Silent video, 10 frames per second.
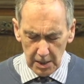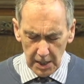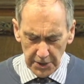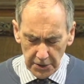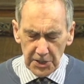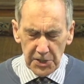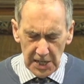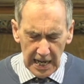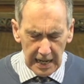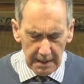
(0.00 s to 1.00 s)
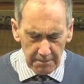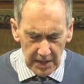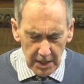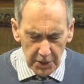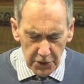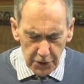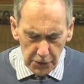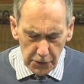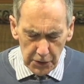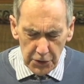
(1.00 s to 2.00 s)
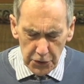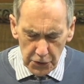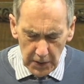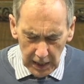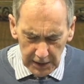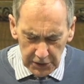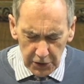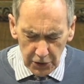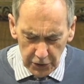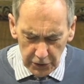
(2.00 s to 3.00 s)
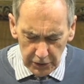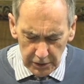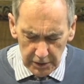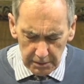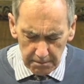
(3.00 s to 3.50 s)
and your desire to do us good.